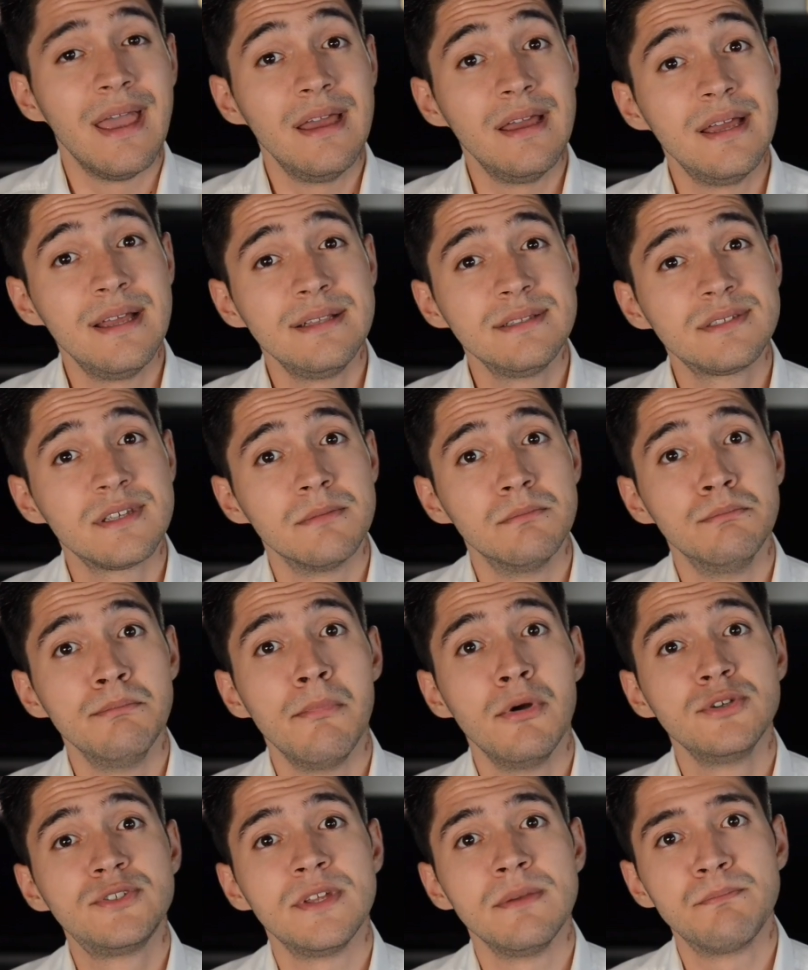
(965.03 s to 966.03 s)
And
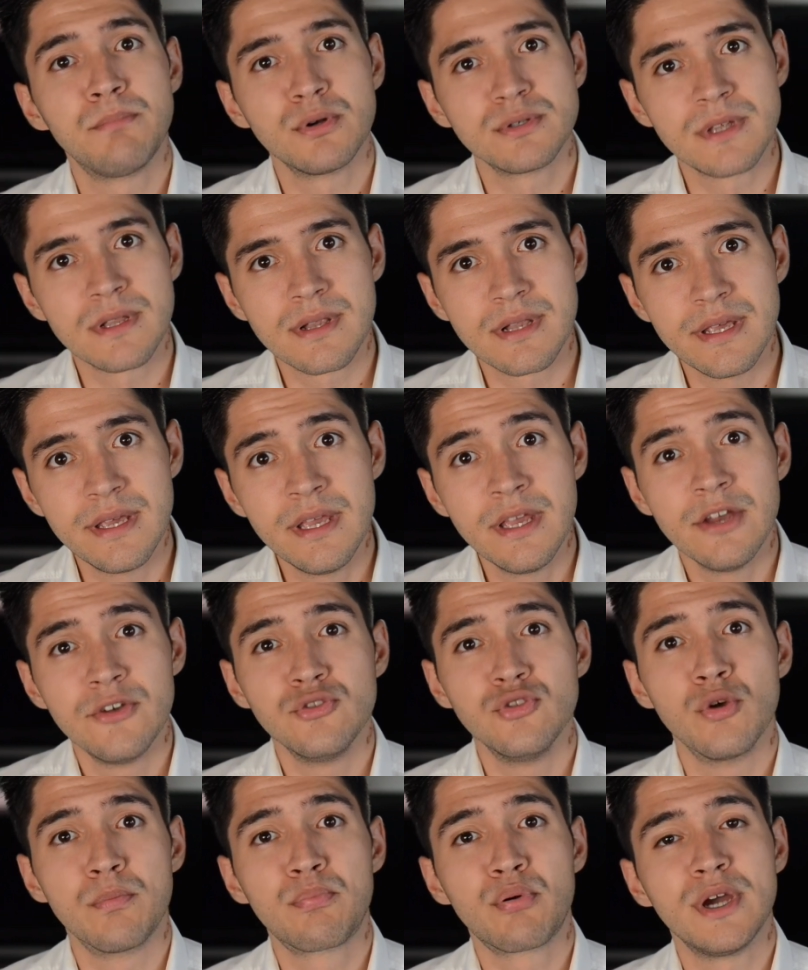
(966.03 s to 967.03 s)
most importantly,
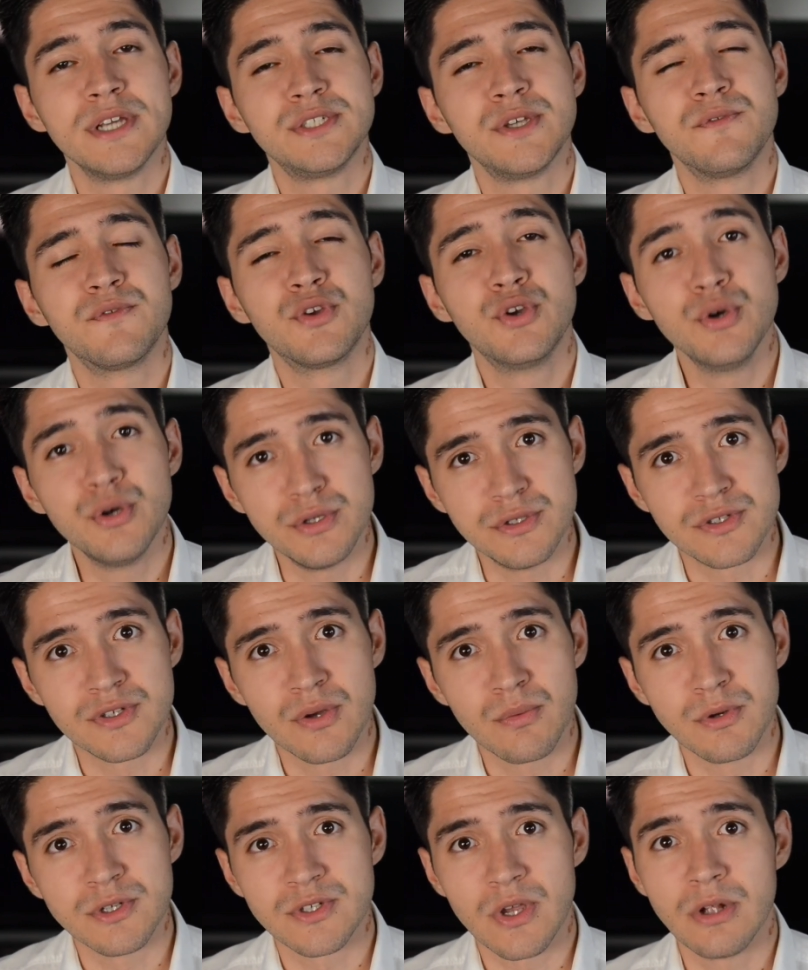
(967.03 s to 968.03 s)
the price of goods
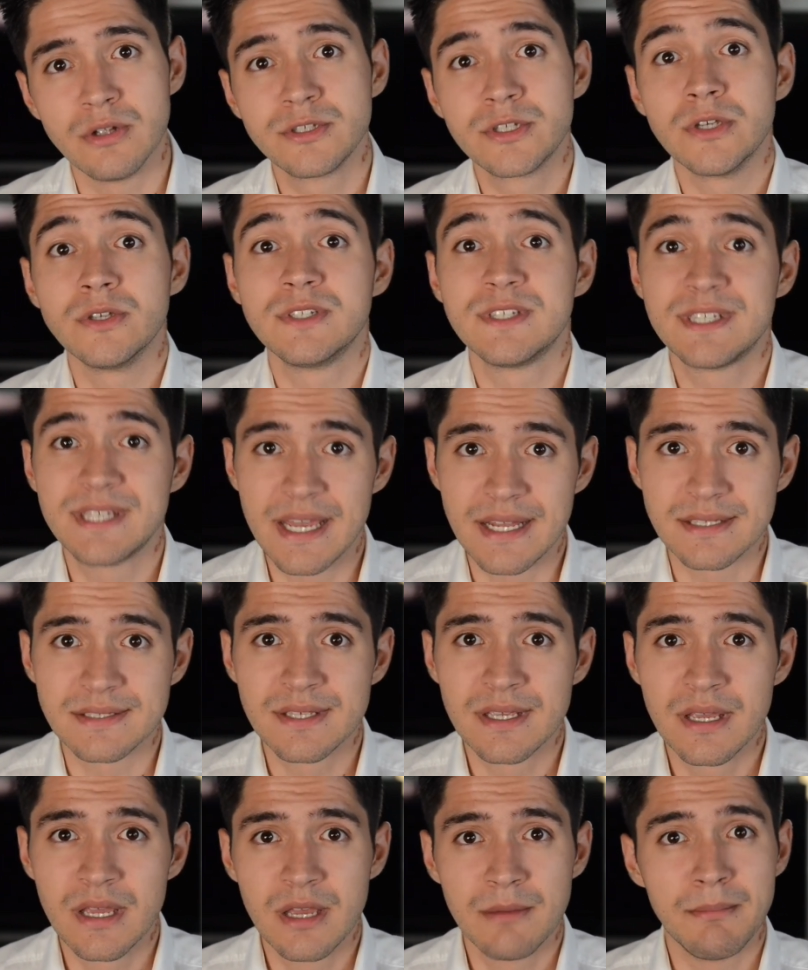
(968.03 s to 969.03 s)
was also set
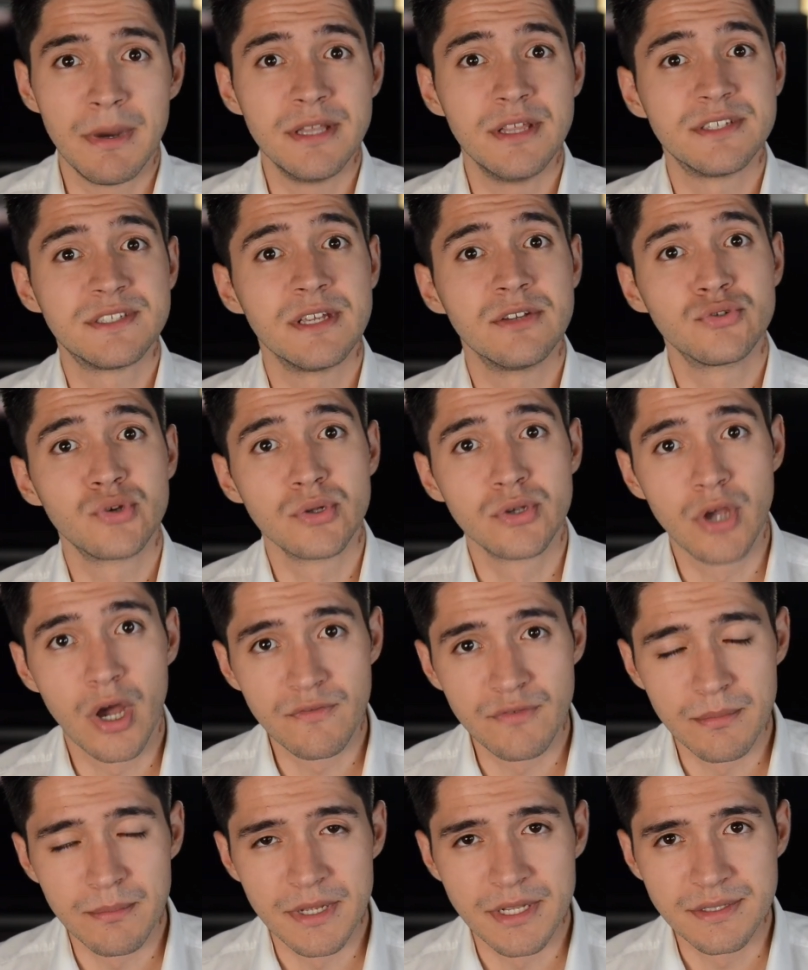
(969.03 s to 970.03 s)
by the central
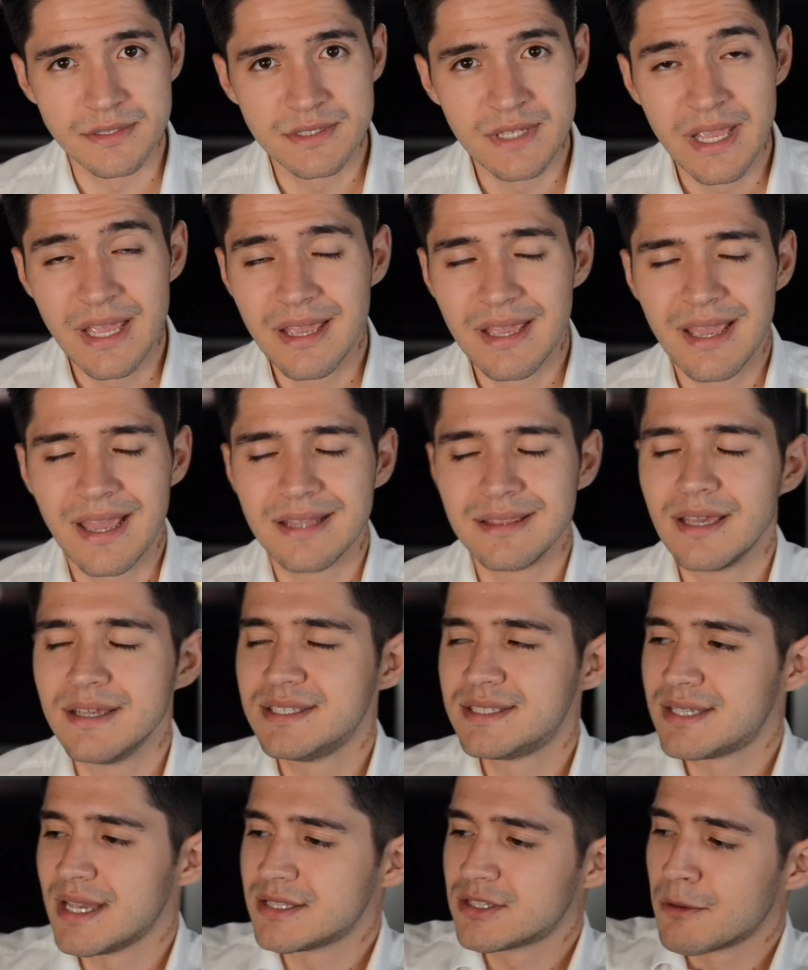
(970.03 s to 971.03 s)
government. And they
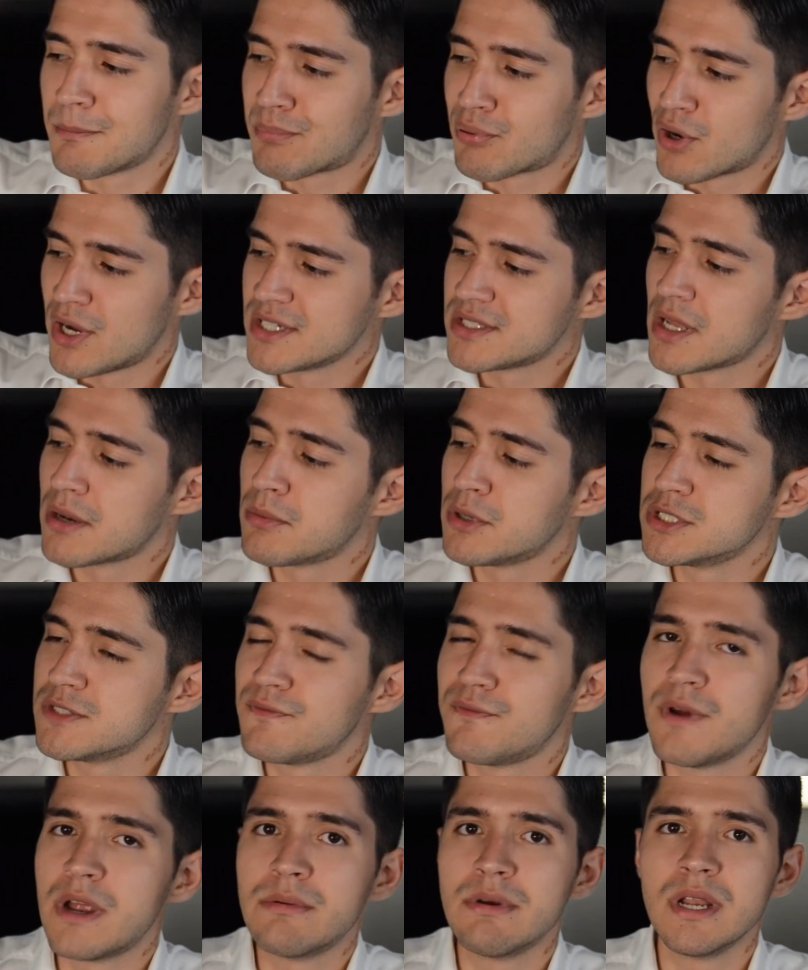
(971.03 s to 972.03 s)
set a price that was
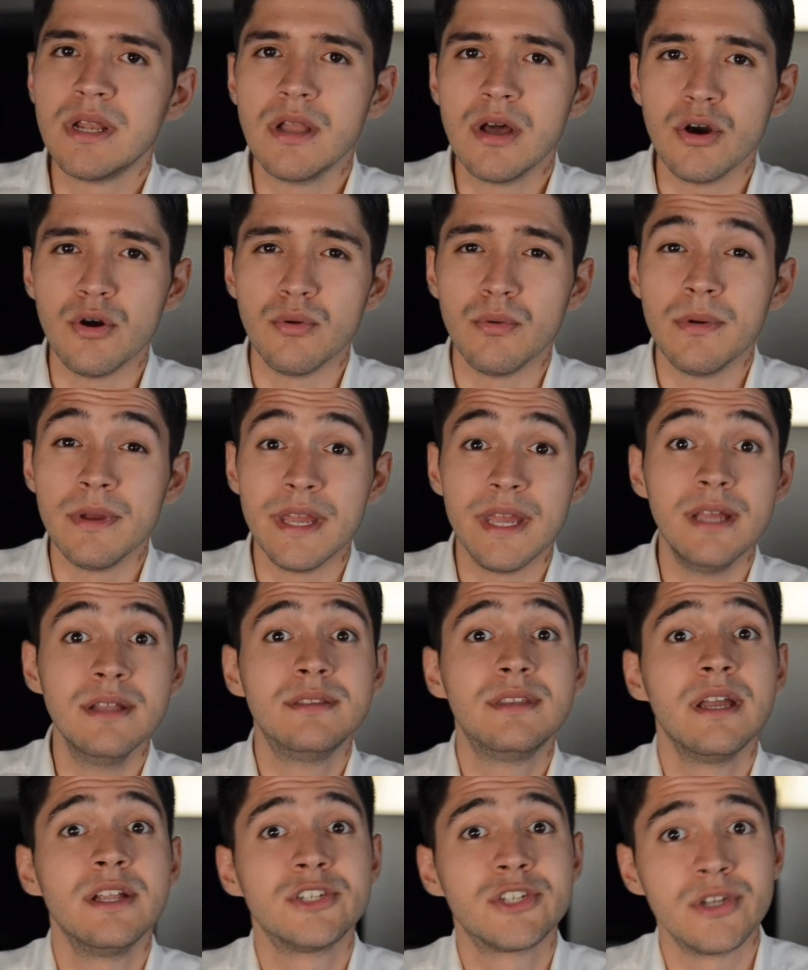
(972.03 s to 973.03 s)
very low,
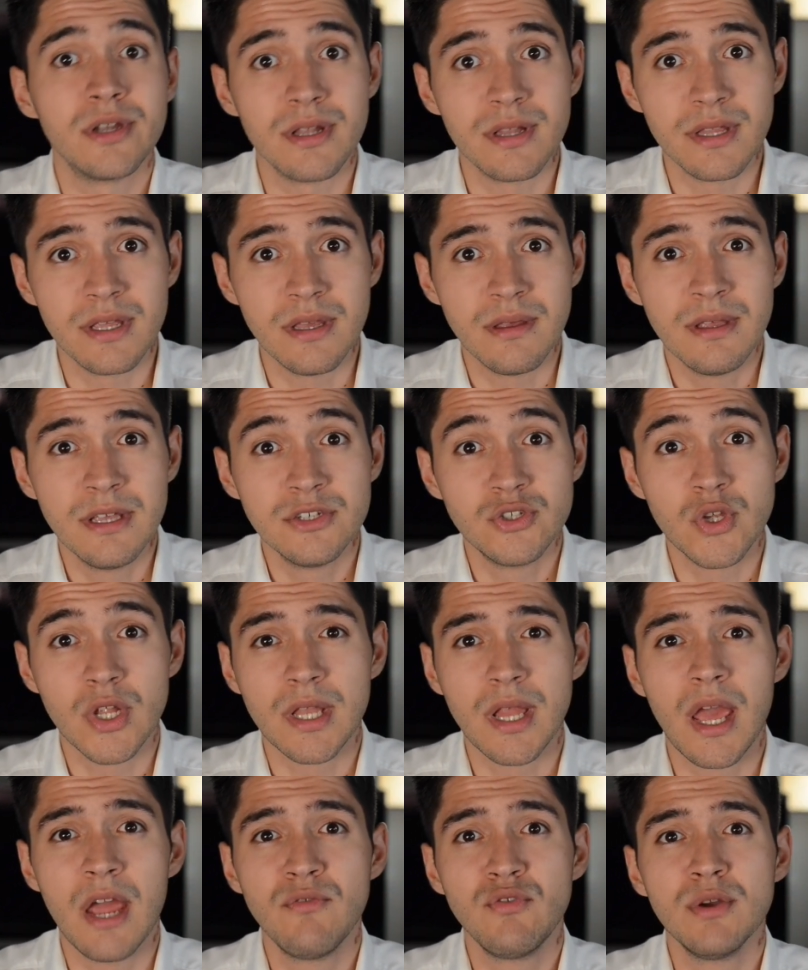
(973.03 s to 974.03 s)
intentionally, so
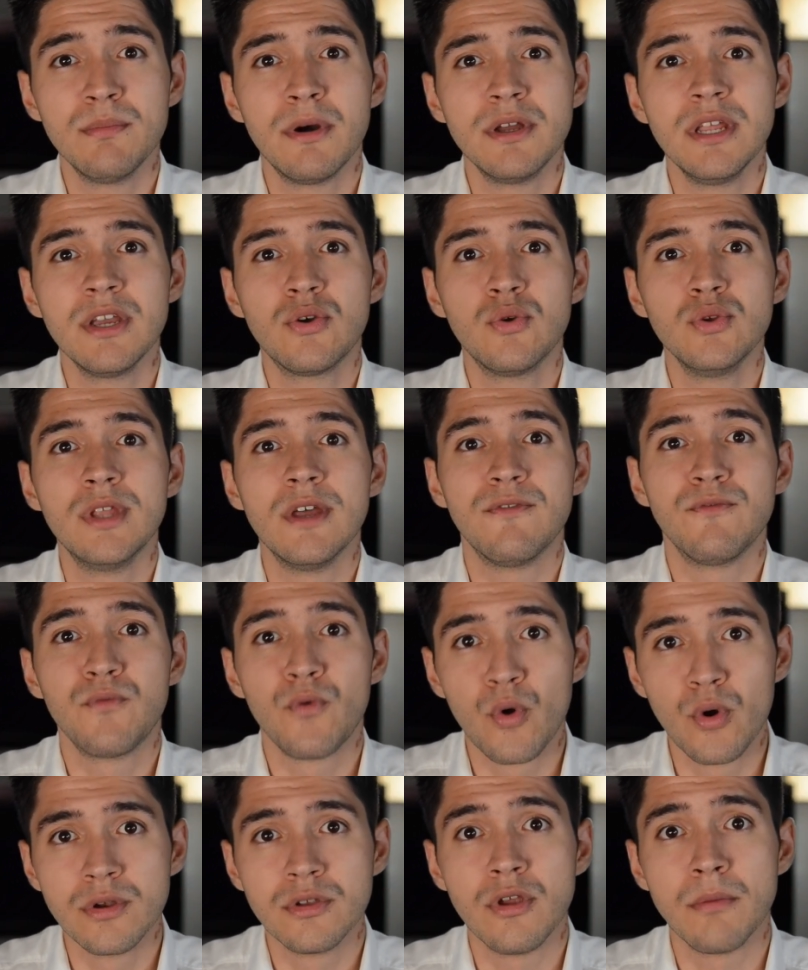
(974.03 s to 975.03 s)
that everybody could
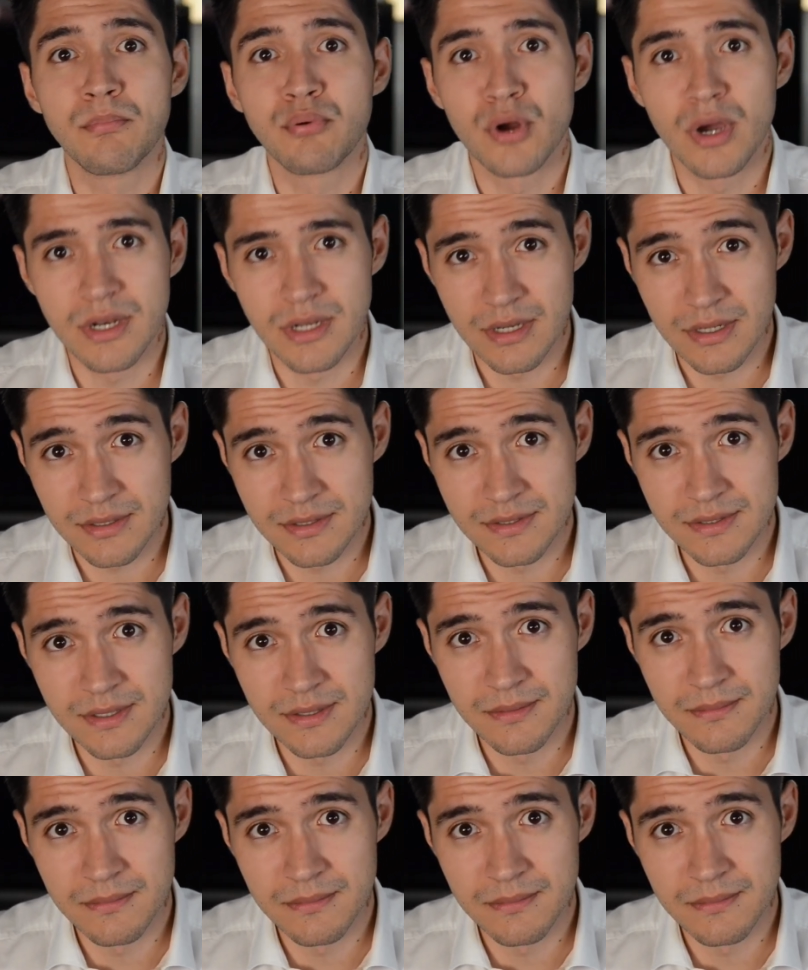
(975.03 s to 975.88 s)
afford the product.